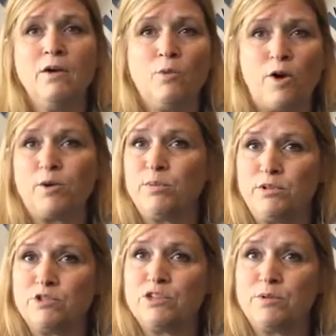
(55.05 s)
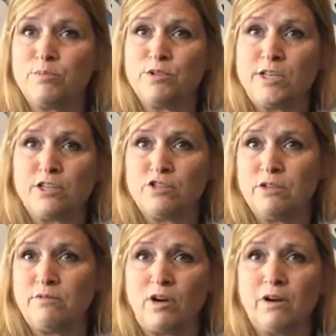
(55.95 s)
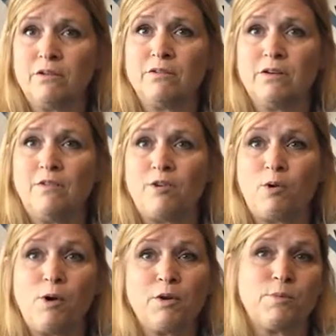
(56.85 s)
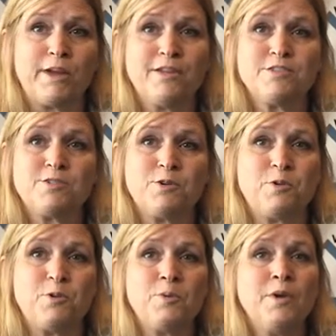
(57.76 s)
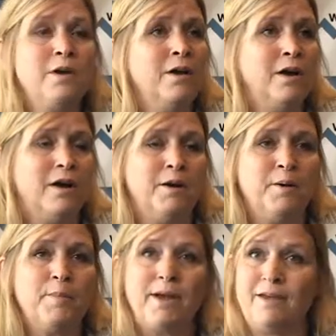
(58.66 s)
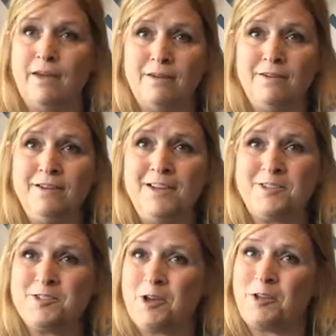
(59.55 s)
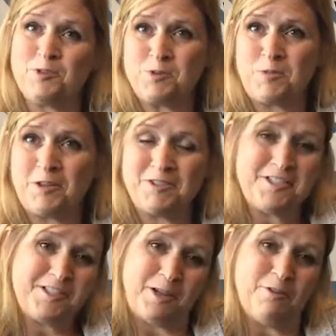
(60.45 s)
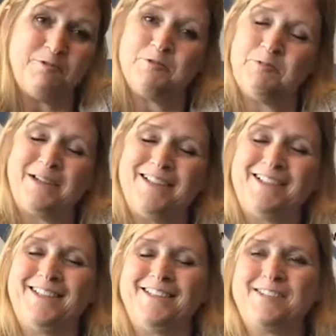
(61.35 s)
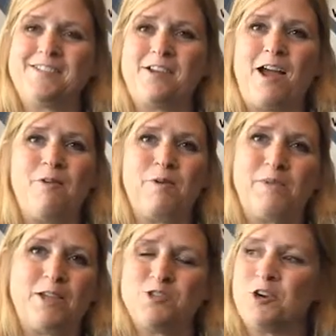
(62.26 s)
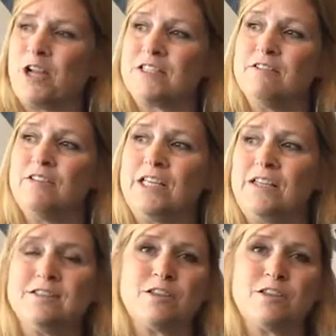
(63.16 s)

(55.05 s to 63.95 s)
water pollution and protection of our waterways. So again, it's not stormwater itself, but it is how we manage our activities